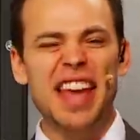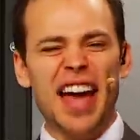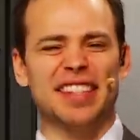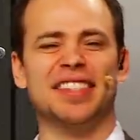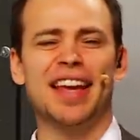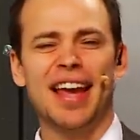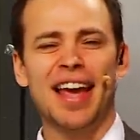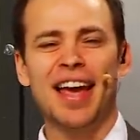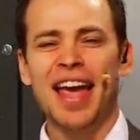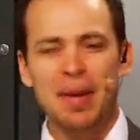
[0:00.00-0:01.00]
Yes,
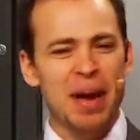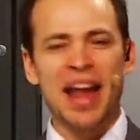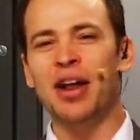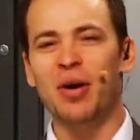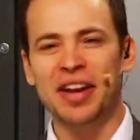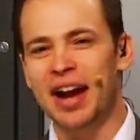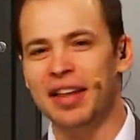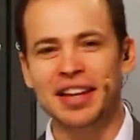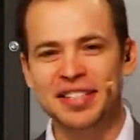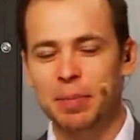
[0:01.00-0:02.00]
Hitman don't
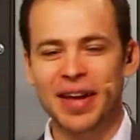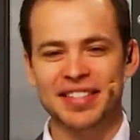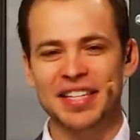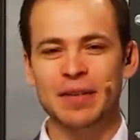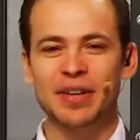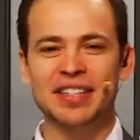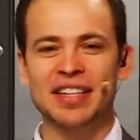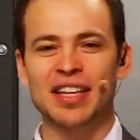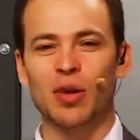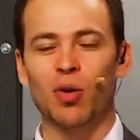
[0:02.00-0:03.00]
care that it's the best
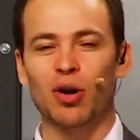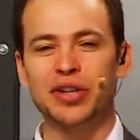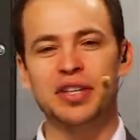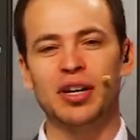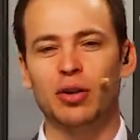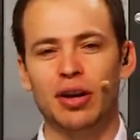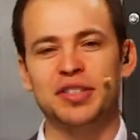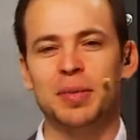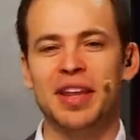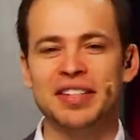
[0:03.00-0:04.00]
TVZ in the world. He's going to
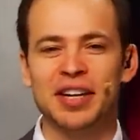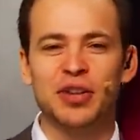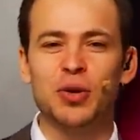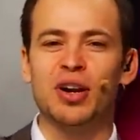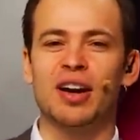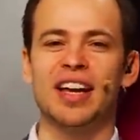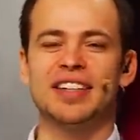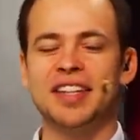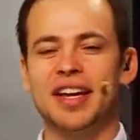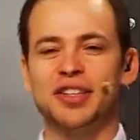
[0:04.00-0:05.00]
crush him, and he's going to do it on
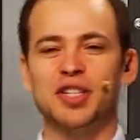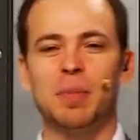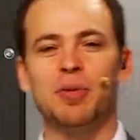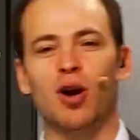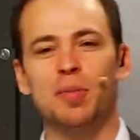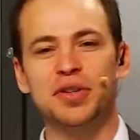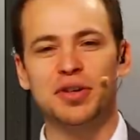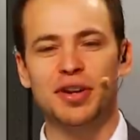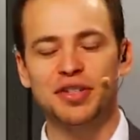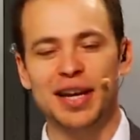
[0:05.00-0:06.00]
Antigua Shipyard. Be
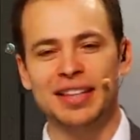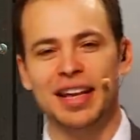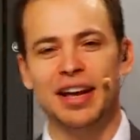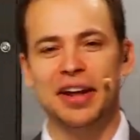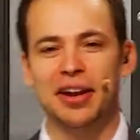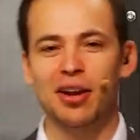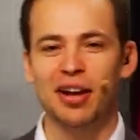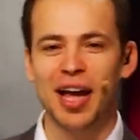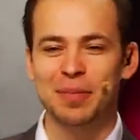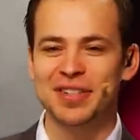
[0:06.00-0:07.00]
sure to check that out. It all
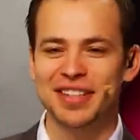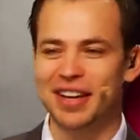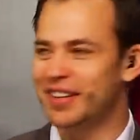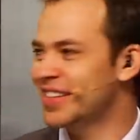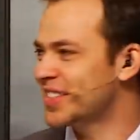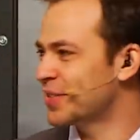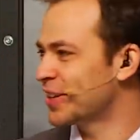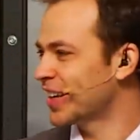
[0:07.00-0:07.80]
happens later this evening.